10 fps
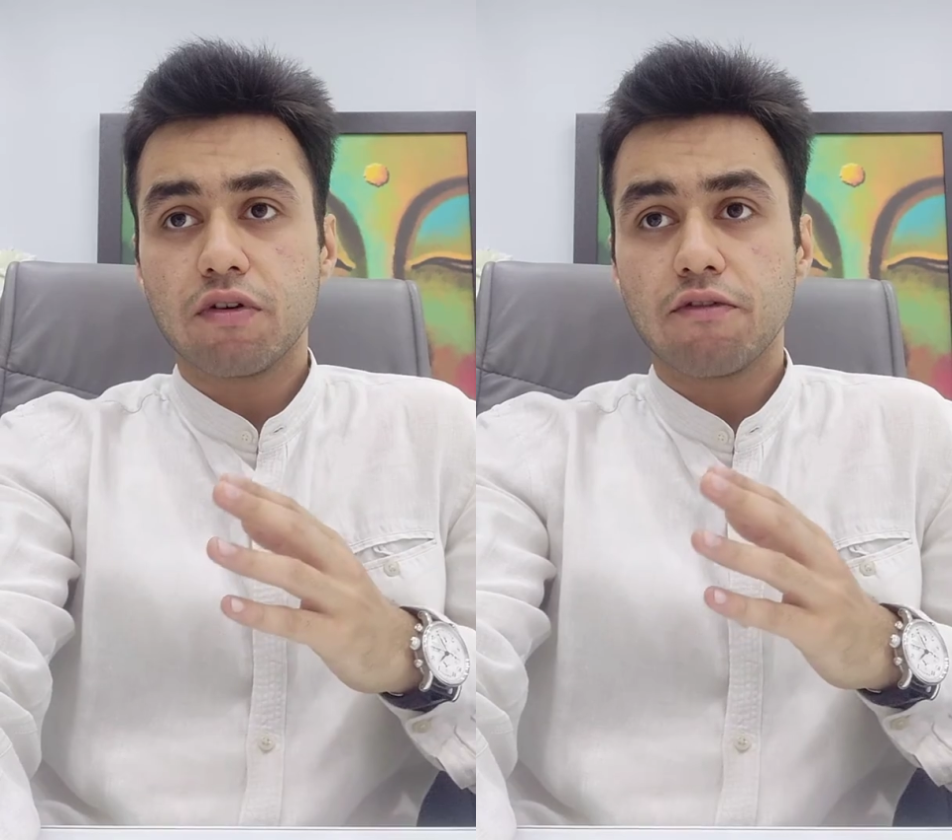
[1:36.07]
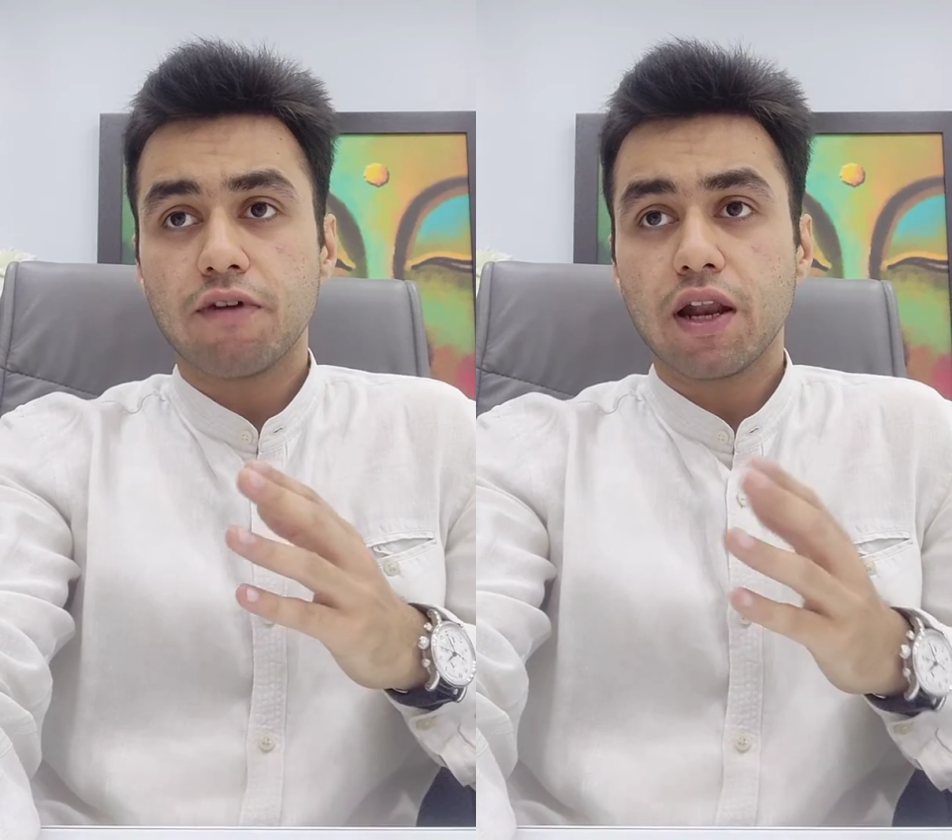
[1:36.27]

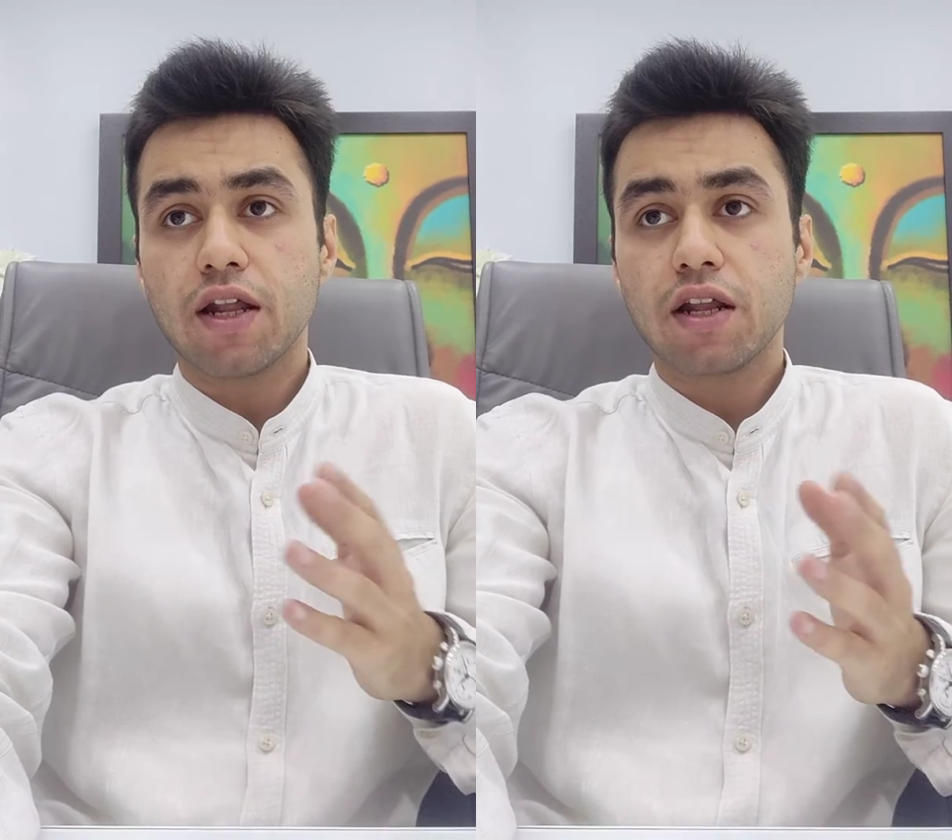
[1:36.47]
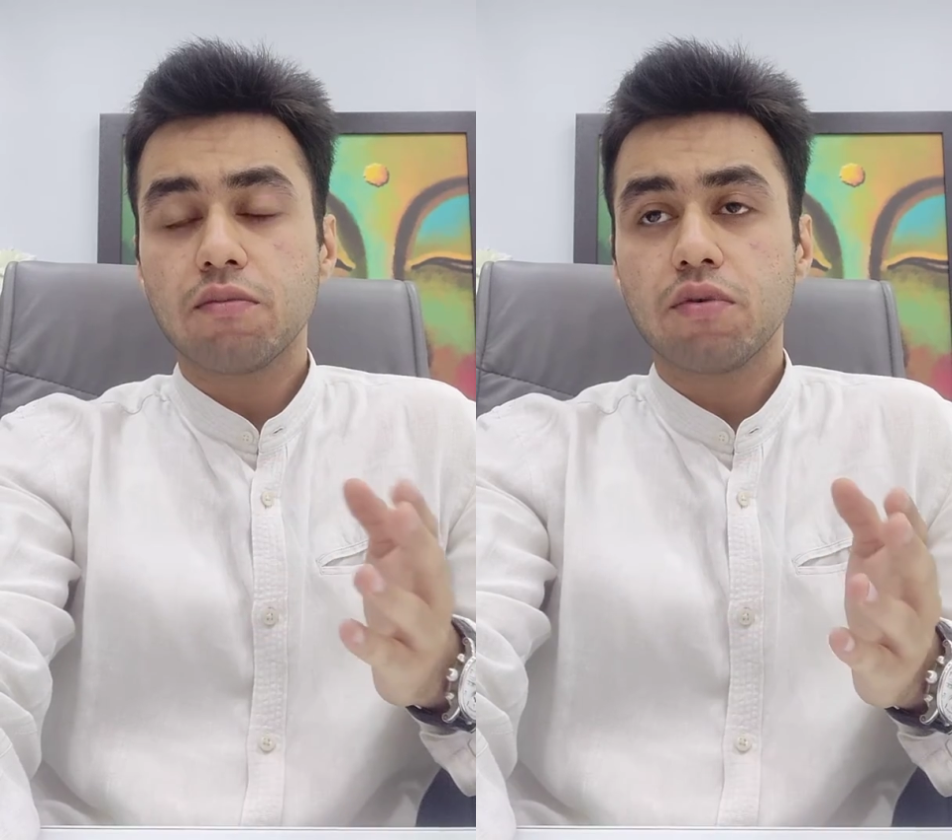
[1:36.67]

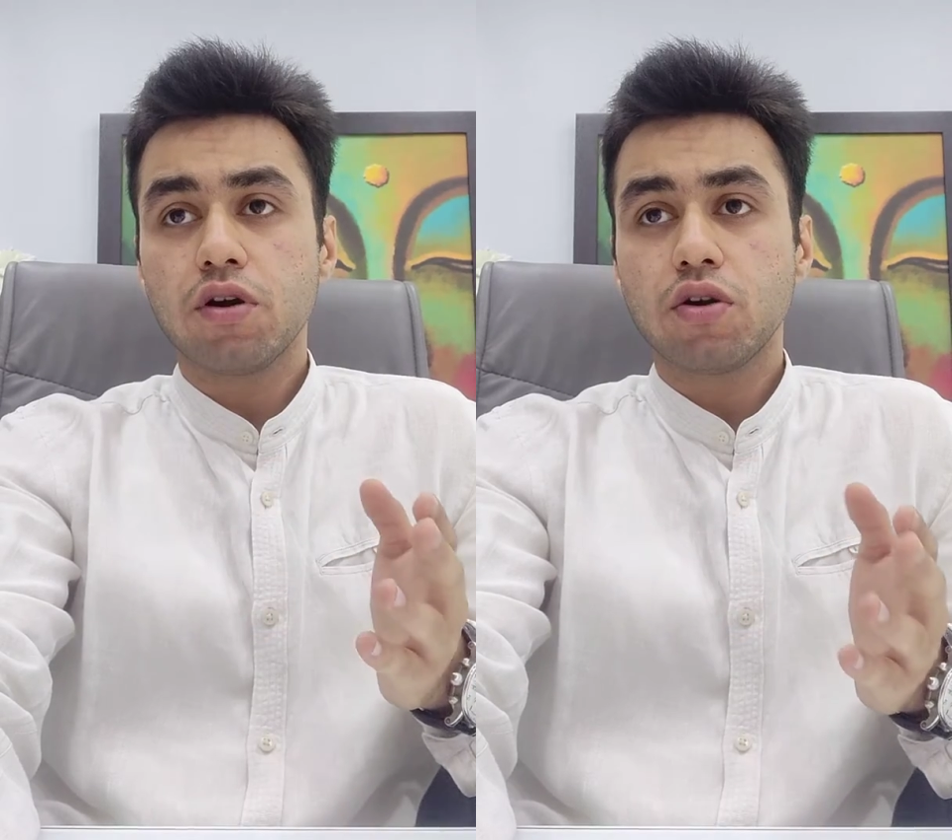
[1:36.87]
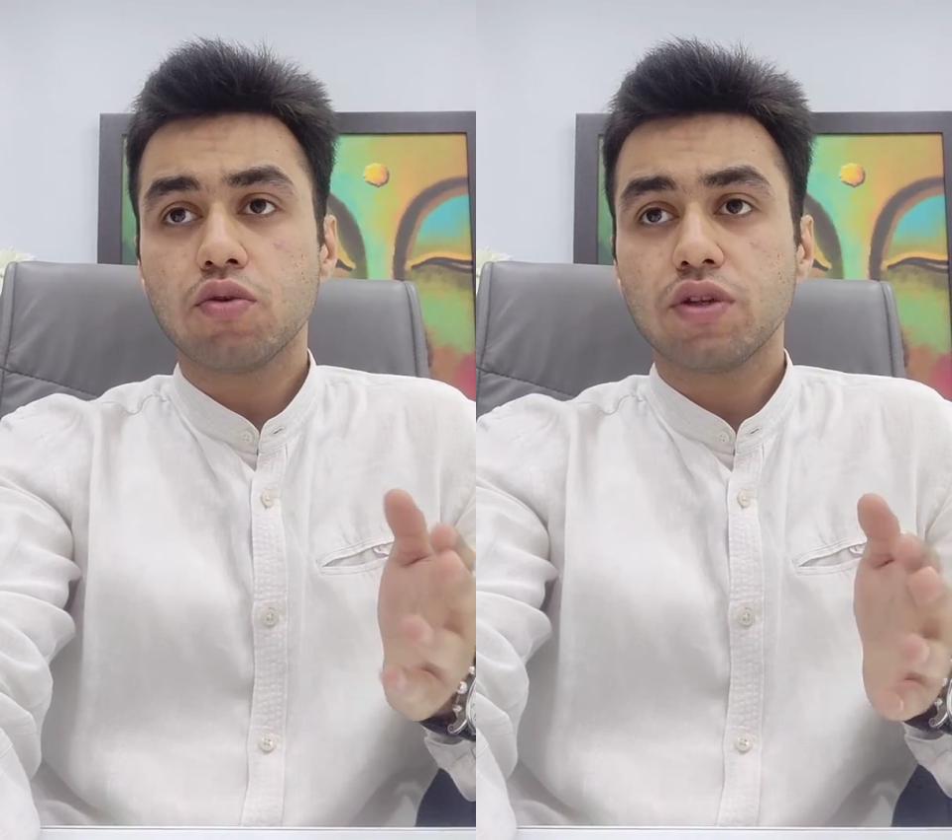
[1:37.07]

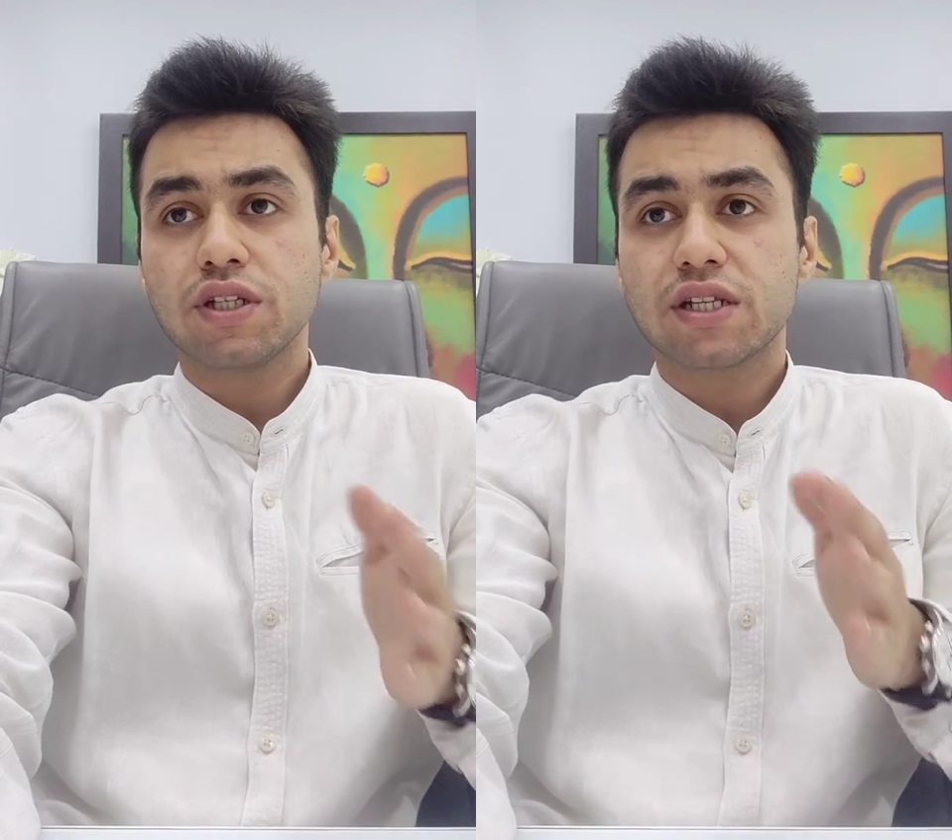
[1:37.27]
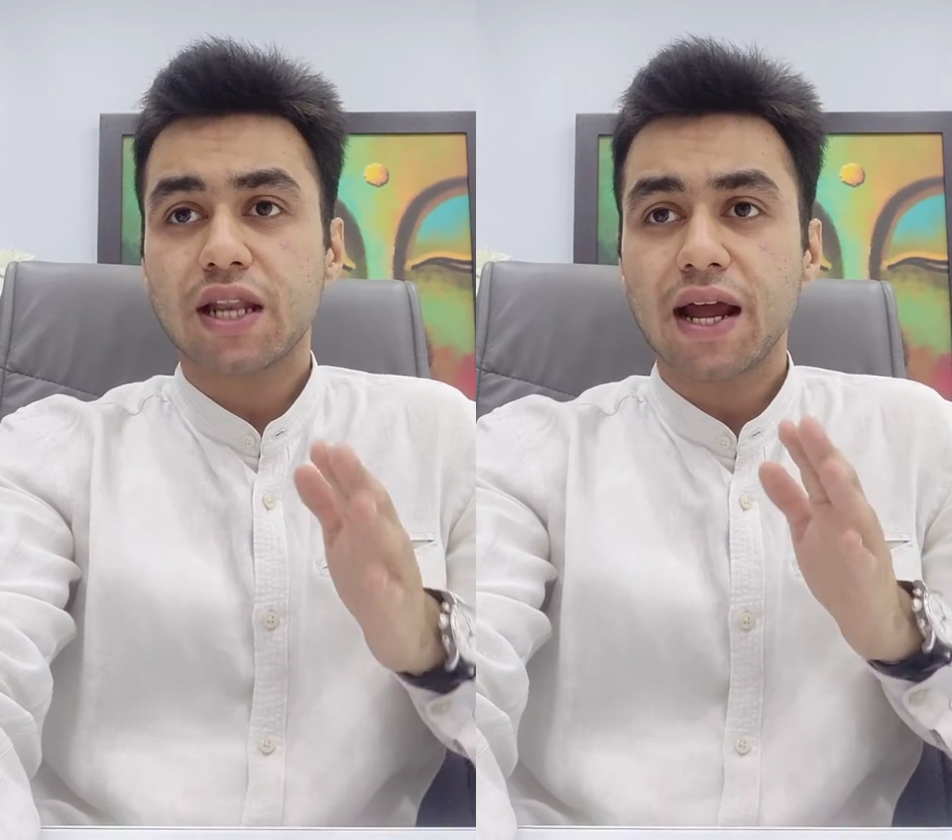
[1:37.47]
vulnerable to the
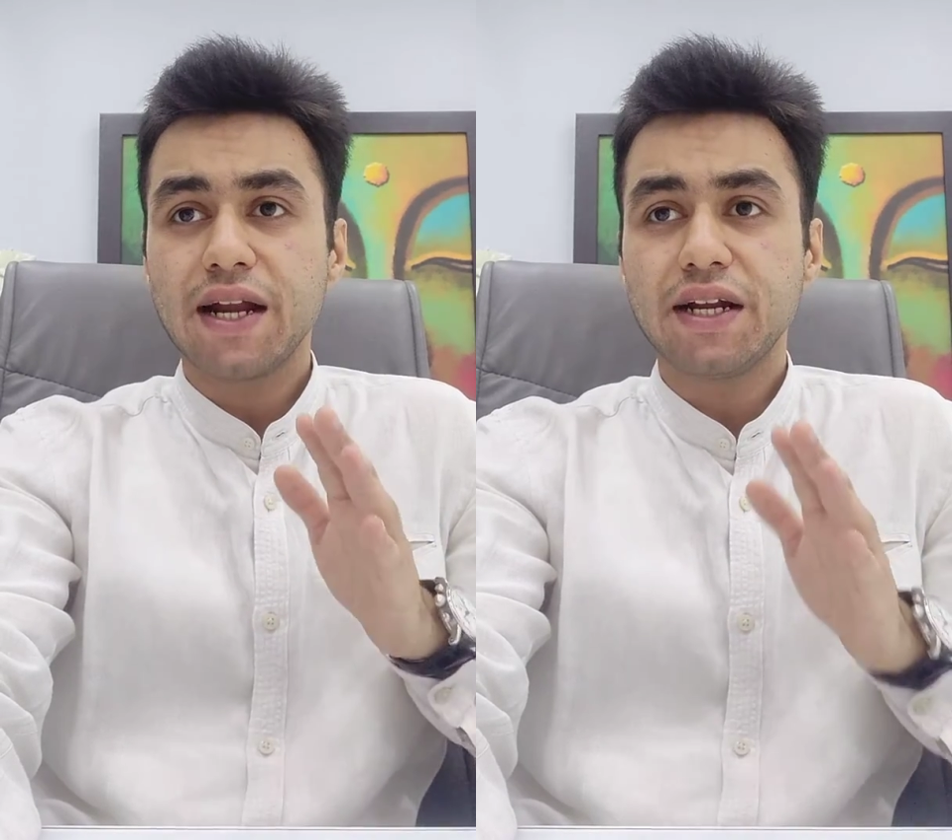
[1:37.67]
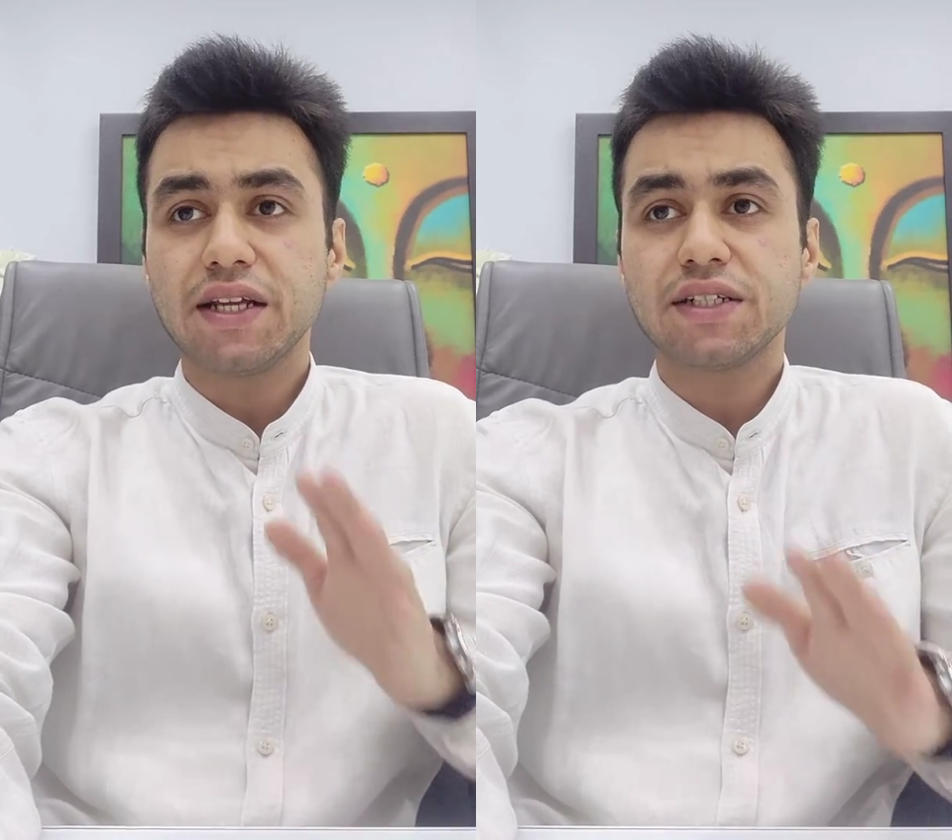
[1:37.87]

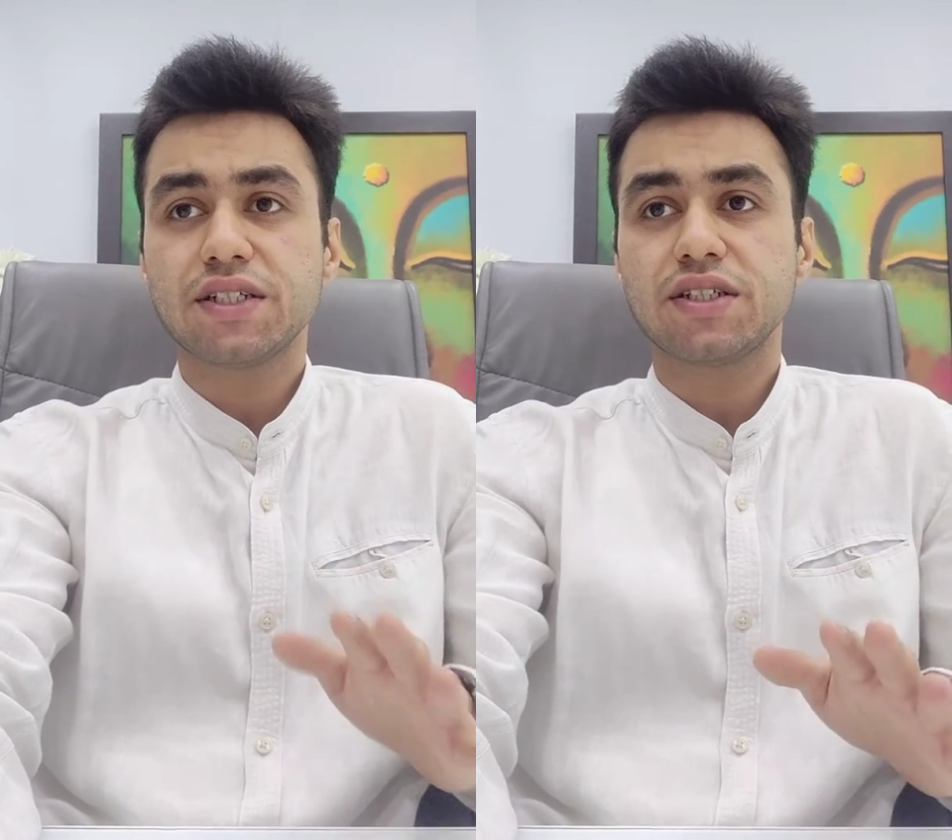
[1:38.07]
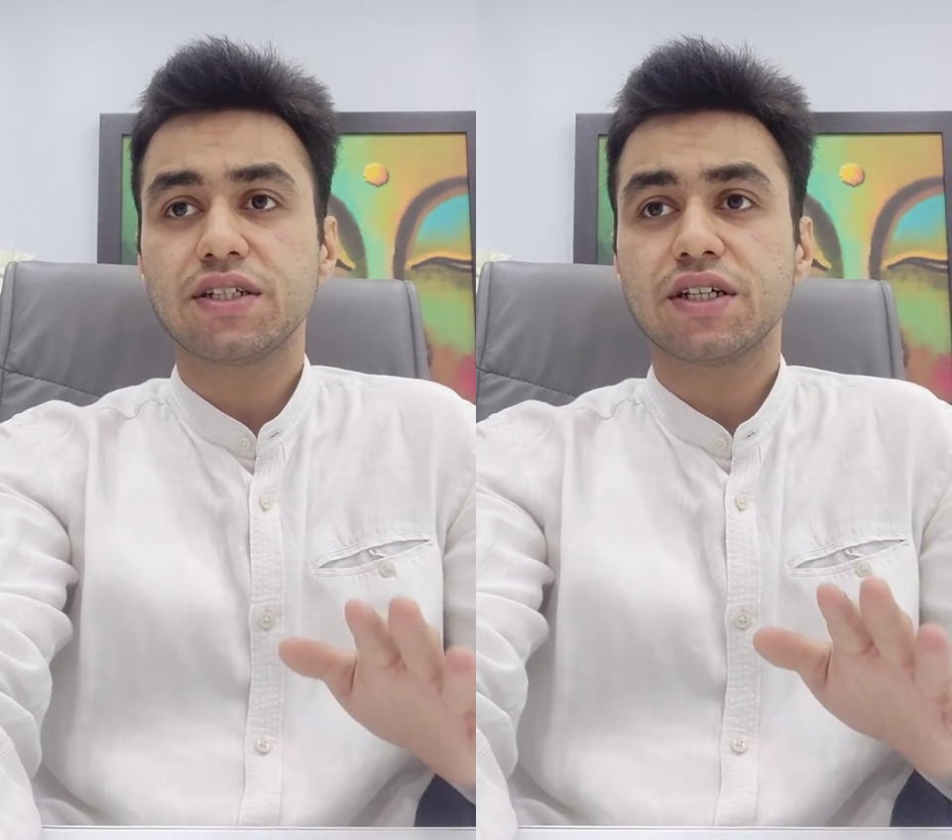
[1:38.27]
slightest